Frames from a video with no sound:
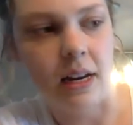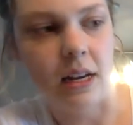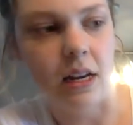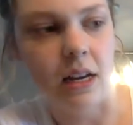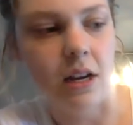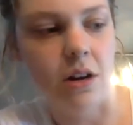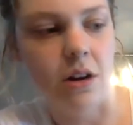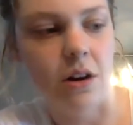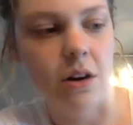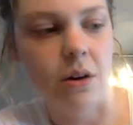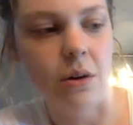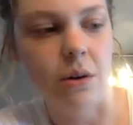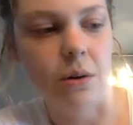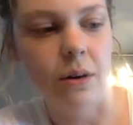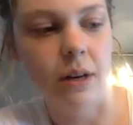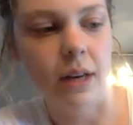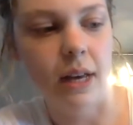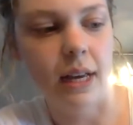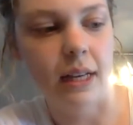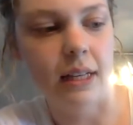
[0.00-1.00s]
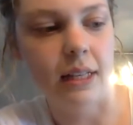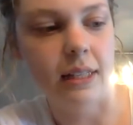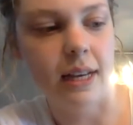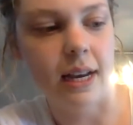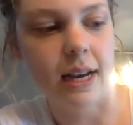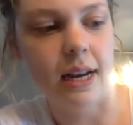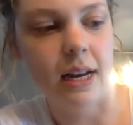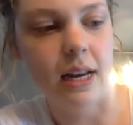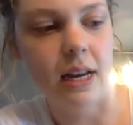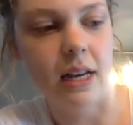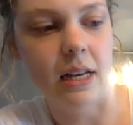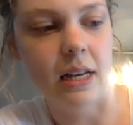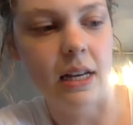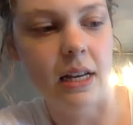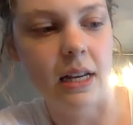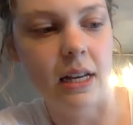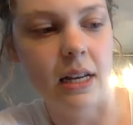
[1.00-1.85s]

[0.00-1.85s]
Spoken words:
you know, excited,